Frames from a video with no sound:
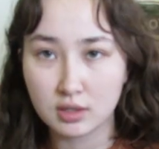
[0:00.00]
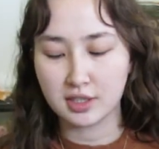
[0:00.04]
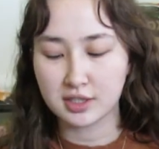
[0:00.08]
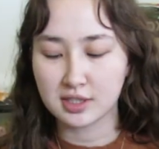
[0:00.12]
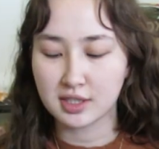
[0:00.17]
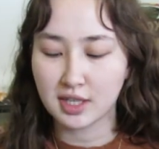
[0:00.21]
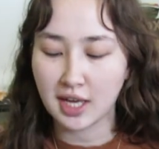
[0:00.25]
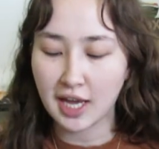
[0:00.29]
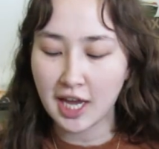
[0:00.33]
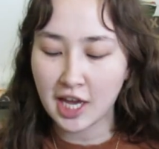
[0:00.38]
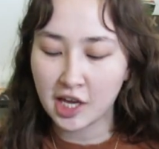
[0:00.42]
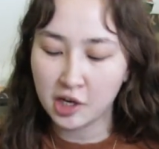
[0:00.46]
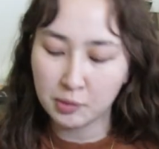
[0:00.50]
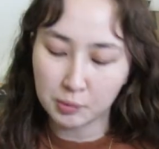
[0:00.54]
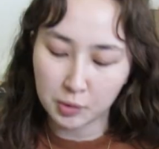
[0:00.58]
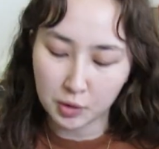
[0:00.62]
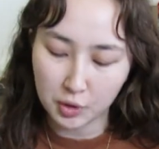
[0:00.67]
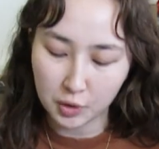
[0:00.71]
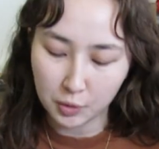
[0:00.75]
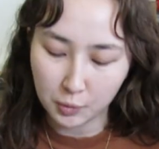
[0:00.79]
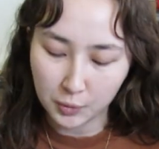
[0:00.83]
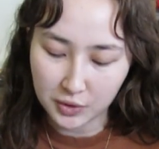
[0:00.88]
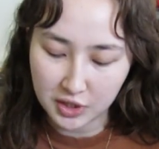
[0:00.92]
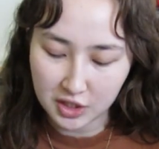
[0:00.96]
It's an
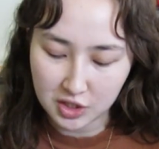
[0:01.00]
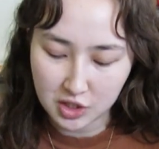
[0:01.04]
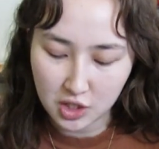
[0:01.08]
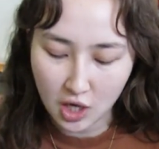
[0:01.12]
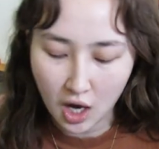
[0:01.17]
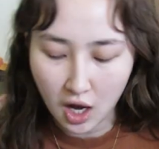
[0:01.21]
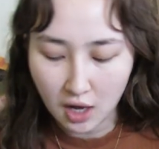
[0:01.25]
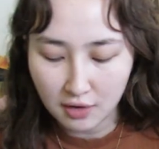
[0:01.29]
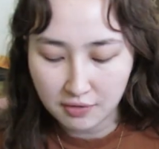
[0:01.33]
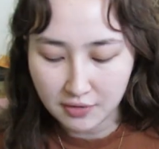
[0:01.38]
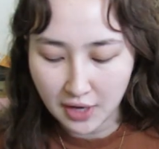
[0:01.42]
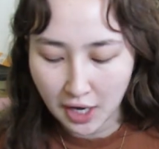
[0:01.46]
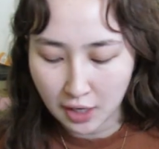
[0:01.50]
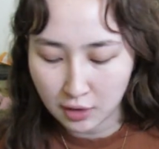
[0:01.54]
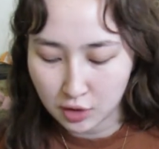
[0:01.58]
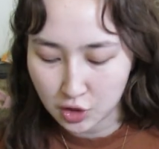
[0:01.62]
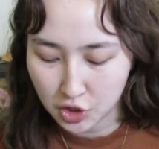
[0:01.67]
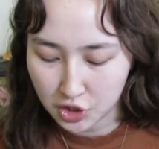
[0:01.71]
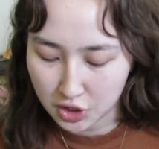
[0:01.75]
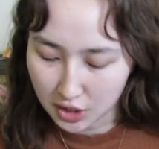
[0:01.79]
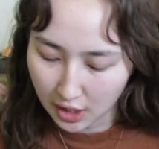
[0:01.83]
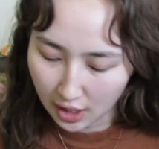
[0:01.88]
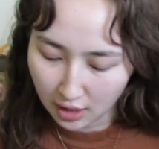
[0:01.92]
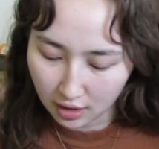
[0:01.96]
animal with a tough outer
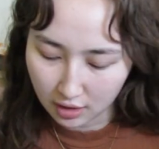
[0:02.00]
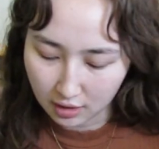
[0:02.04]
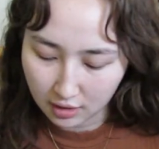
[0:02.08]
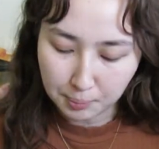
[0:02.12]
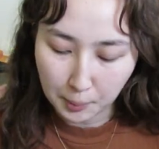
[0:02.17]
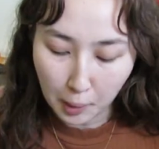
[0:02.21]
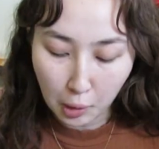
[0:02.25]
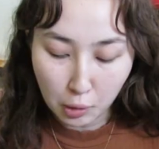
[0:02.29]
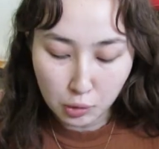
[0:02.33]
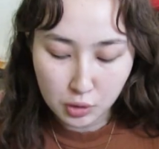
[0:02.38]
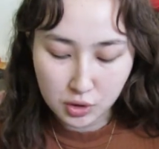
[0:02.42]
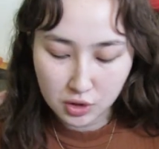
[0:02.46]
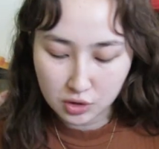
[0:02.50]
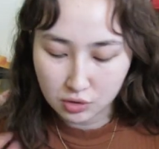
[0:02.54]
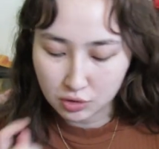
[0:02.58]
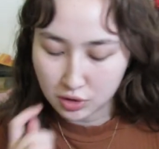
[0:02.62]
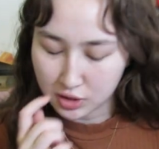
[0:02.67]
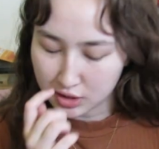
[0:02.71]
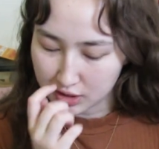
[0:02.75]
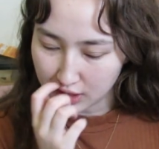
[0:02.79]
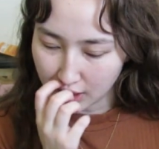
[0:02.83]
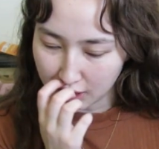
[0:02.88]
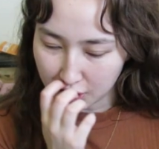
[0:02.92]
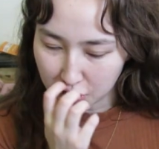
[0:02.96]
shell. Most
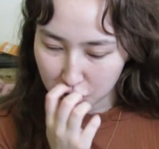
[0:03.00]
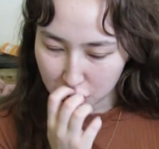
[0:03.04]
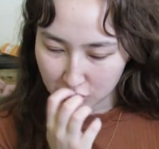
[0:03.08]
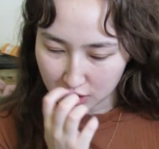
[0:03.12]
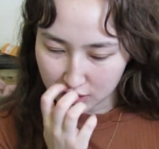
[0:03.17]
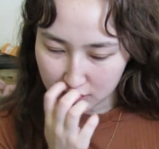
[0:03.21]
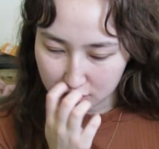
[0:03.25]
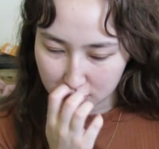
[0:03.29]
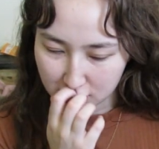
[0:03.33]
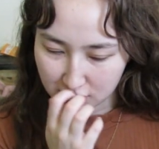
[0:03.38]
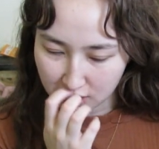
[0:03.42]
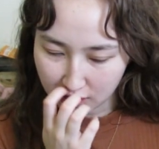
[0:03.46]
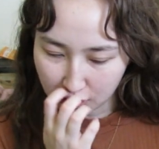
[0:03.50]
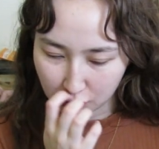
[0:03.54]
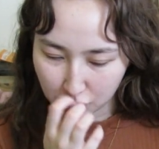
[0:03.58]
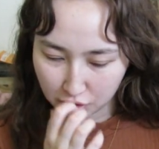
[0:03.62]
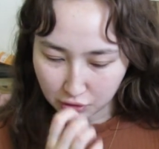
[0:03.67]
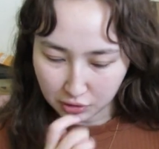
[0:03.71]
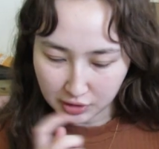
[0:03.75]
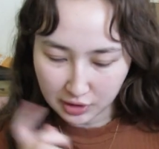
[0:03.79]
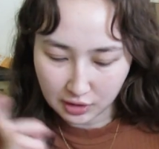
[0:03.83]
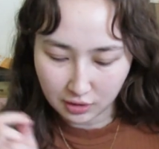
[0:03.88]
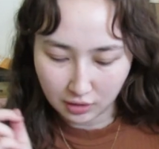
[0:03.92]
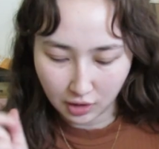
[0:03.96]
crustaceans,
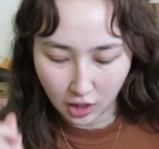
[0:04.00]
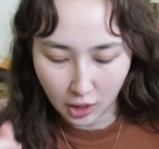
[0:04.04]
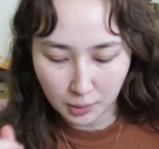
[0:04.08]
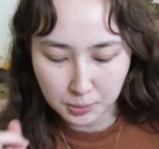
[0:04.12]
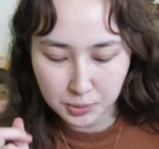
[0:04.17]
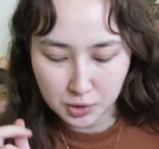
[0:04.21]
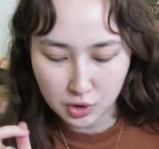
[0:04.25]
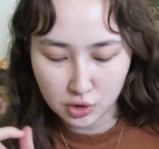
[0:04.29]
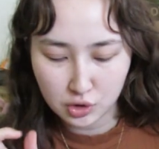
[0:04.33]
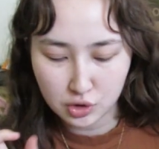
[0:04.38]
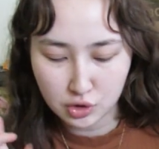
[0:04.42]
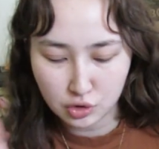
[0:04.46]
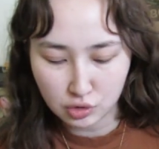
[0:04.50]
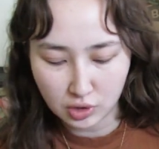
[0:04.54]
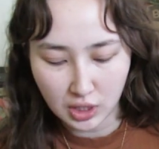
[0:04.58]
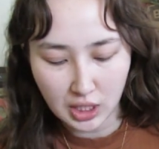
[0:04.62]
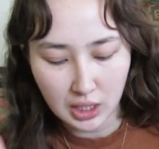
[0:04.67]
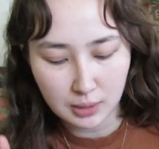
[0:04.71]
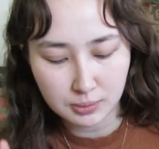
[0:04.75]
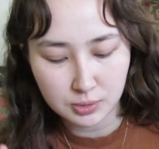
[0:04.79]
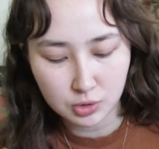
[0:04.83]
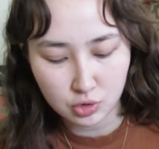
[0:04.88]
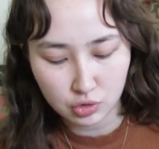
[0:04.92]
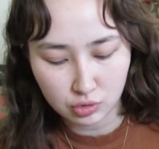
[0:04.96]
including lobsters,
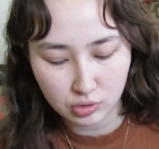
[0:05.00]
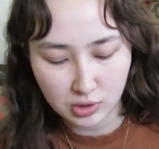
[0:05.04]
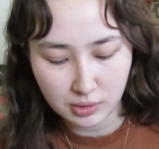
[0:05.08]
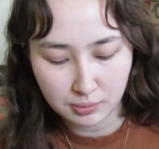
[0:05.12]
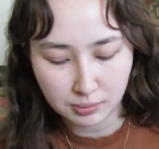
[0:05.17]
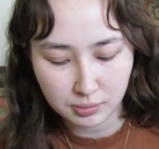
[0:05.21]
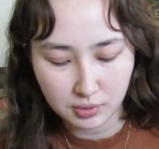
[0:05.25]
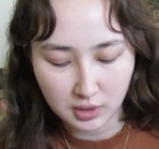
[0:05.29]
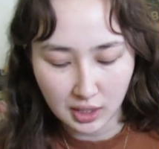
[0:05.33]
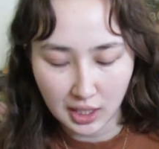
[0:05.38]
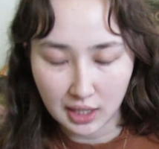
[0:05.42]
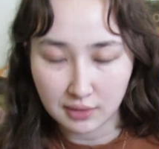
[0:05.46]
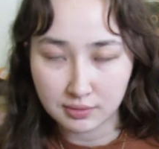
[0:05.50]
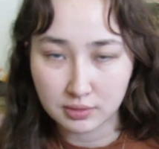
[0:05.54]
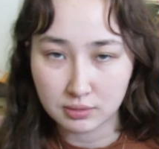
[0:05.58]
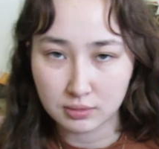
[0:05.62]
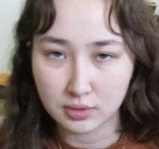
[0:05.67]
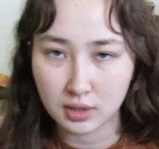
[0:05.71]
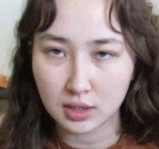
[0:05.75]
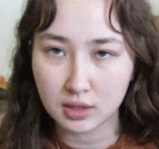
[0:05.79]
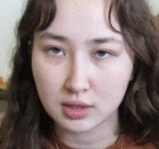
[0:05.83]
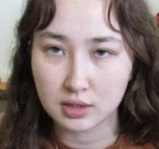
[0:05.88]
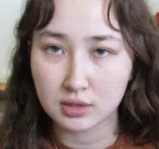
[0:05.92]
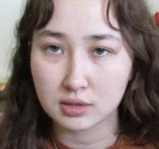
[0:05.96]
crabs, shrimp, live in
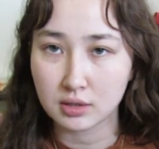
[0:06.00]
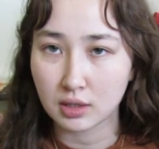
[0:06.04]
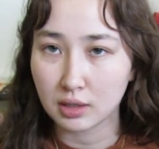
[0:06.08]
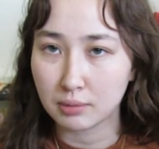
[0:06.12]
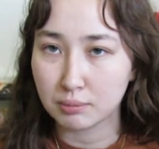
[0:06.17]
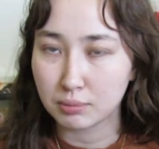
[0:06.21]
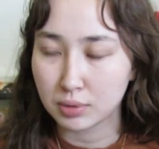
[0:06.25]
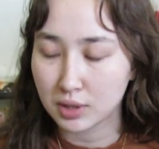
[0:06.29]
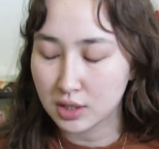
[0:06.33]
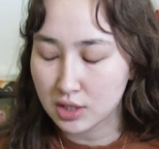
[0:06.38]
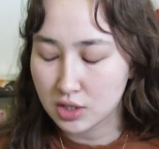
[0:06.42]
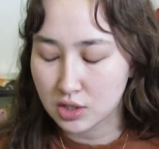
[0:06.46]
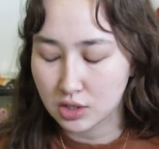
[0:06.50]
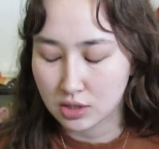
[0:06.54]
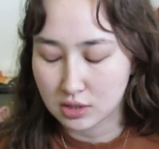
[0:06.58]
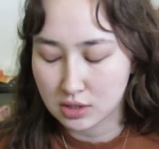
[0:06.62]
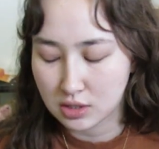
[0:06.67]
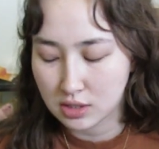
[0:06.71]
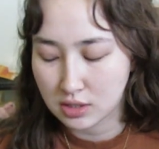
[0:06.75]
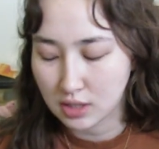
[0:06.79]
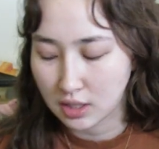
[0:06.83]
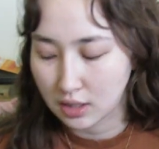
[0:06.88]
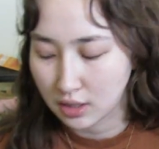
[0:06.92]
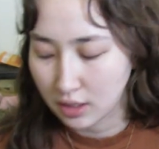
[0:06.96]
water. So I'm pretty sure it's
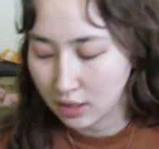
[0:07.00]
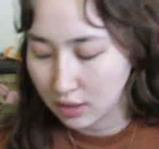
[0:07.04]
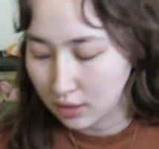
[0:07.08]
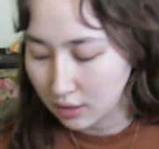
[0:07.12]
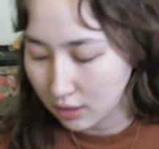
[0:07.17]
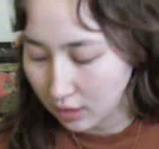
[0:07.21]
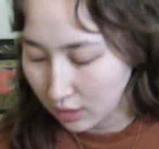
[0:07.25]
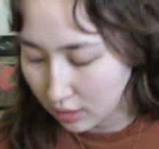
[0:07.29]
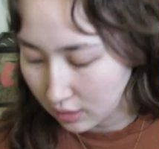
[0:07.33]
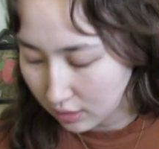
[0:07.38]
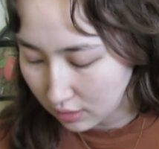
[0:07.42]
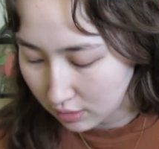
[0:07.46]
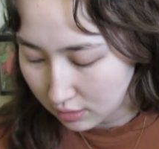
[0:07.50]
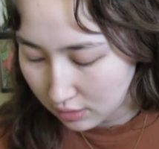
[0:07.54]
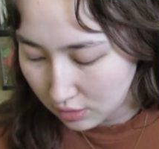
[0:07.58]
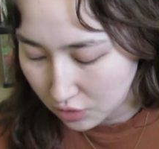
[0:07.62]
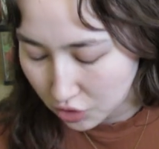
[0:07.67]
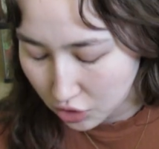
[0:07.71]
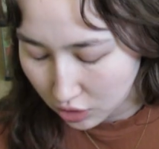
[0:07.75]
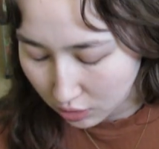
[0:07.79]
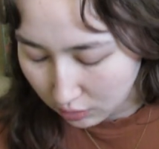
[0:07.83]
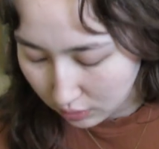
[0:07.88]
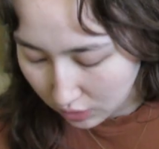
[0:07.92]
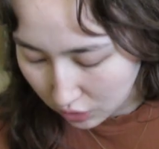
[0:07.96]
just like any like
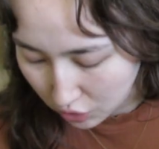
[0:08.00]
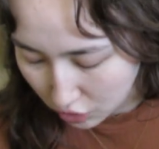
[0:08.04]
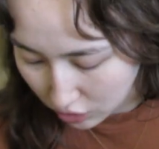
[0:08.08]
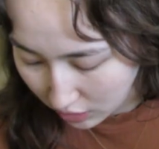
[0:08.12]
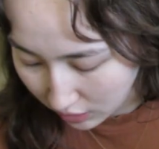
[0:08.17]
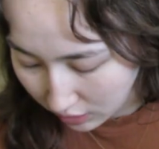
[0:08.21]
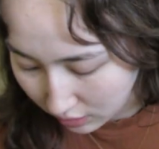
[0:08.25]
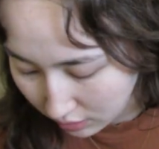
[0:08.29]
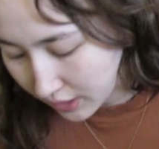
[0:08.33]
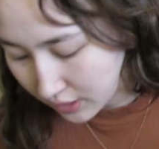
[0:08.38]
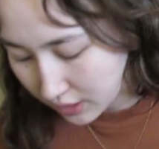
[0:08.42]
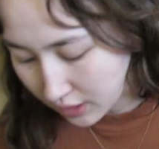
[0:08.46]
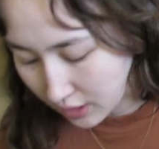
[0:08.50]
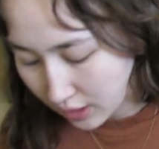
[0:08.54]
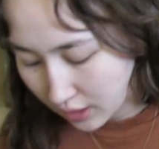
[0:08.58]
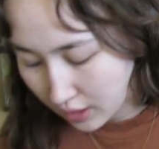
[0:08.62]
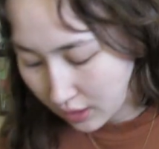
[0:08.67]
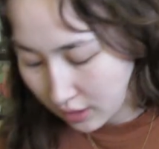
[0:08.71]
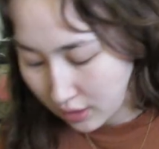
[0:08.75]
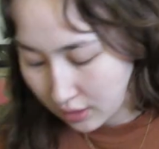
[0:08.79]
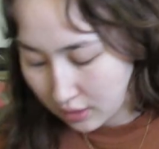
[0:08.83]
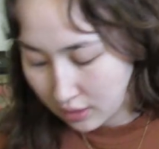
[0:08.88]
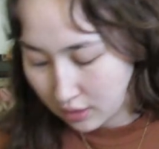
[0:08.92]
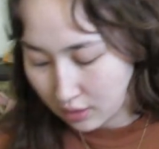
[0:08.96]
shit with a shell. And
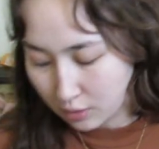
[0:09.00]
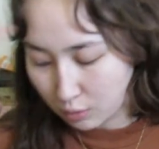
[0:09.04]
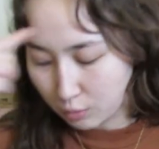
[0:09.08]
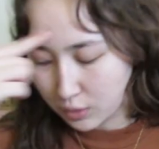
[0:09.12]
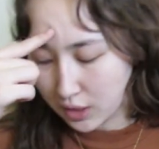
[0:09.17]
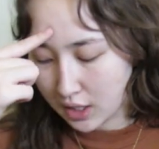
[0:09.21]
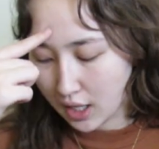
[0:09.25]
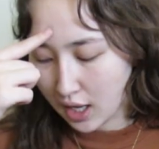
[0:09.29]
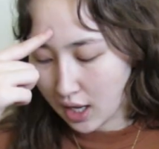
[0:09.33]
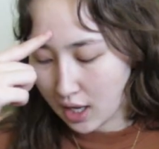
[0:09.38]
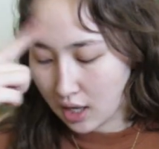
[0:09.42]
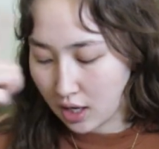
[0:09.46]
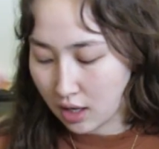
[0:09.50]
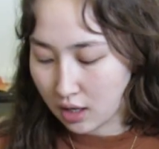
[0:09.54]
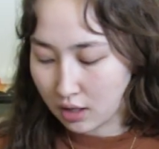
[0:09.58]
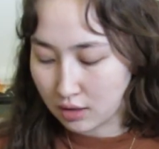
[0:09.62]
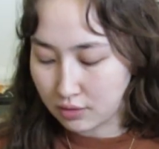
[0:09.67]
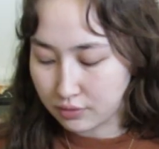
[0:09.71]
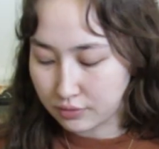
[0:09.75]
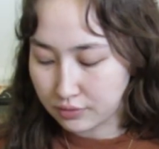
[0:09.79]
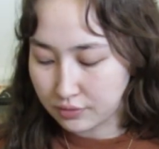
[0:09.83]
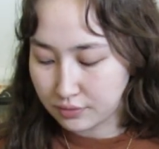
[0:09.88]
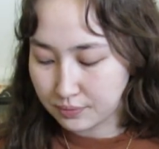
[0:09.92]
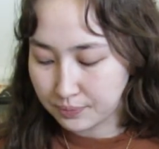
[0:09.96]
then we
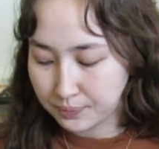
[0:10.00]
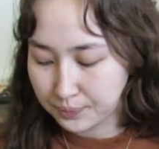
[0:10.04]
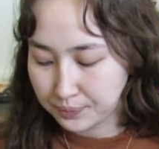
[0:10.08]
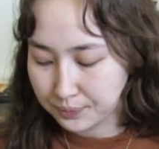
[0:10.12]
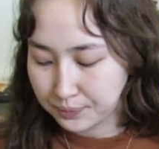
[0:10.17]
have...